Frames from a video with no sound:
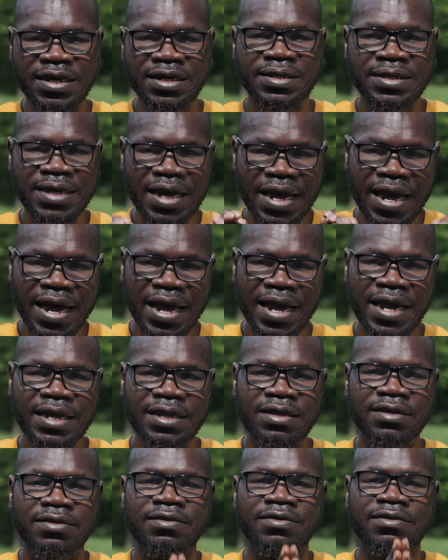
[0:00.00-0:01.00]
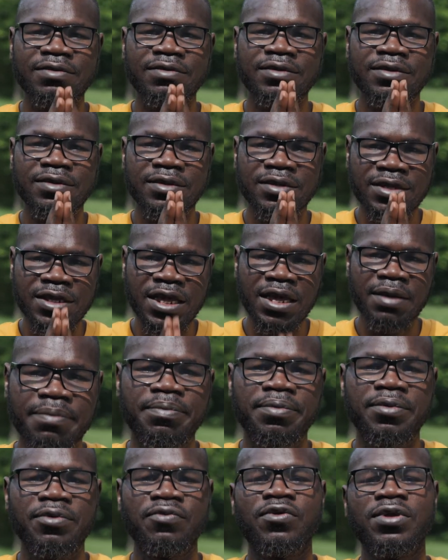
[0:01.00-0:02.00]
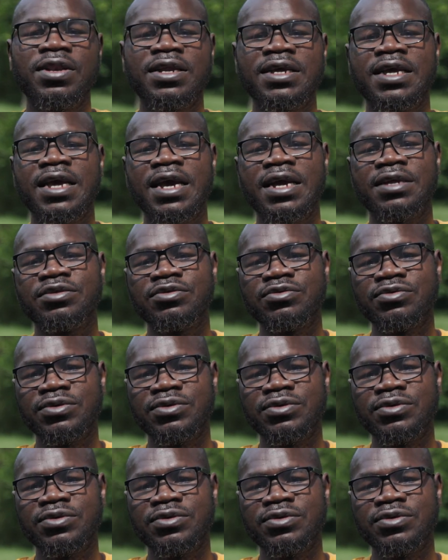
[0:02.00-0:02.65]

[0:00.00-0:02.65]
This eight tip will get